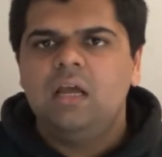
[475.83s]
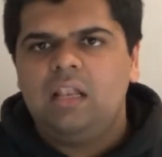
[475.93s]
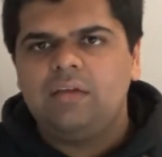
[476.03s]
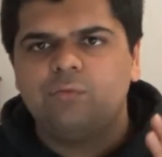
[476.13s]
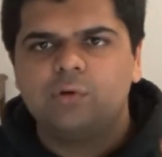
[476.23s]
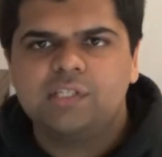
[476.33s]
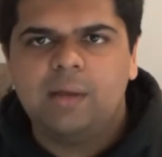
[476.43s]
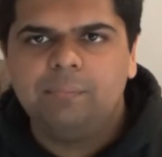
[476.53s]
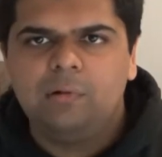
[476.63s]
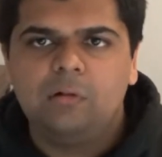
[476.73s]
Like, for
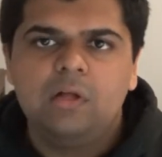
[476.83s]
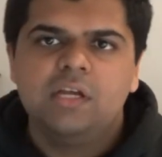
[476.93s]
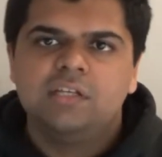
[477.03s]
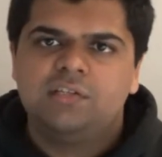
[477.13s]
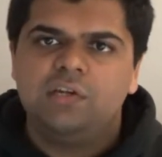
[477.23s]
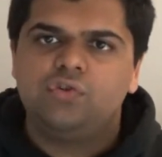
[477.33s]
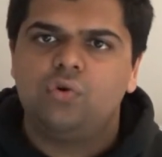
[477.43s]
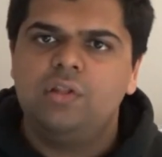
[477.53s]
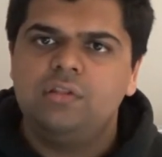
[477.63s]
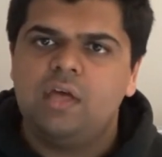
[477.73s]
example,
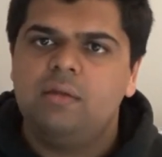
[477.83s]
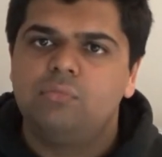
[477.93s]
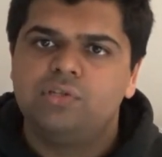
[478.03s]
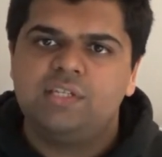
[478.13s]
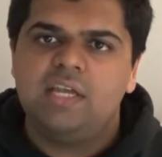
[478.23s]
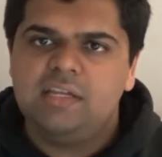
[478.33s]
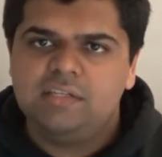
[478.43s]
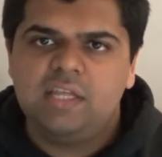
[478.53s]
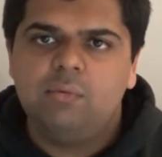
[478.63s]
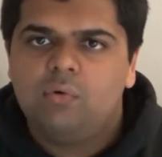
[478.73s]
Citroën and
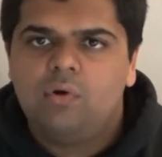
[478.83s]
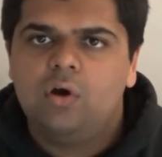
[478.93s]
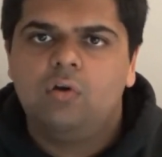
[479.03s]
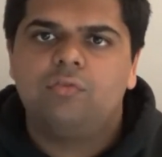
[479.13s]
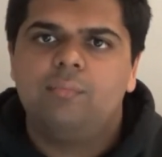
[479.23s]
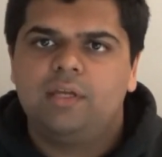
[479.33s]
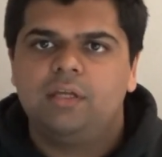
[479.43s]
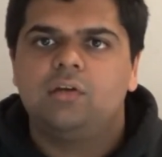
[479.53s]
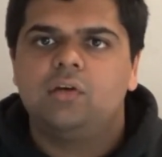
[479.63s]
Mercedes, they were renowned for making